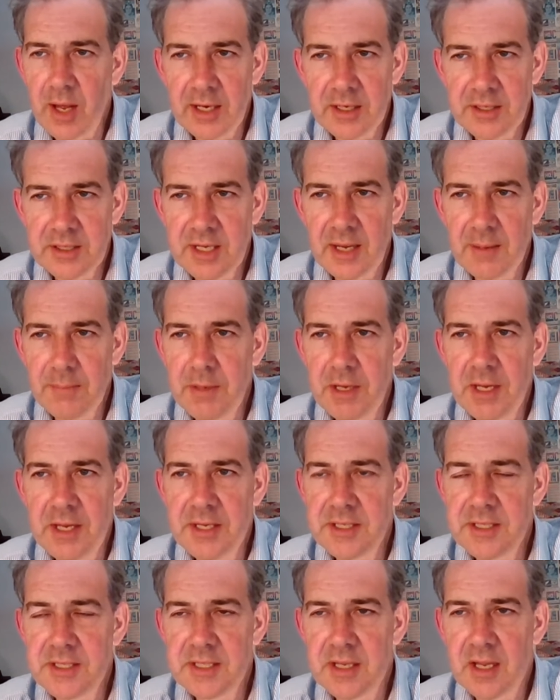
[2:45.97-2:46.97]
Agdam
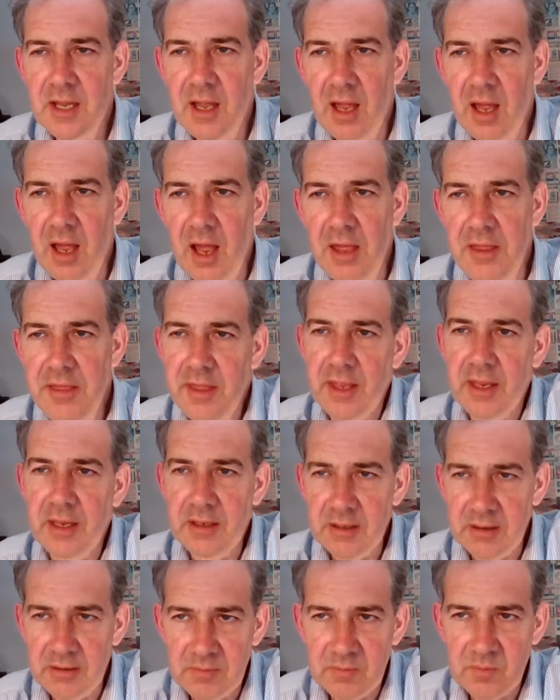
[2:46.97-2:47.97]
is, I think,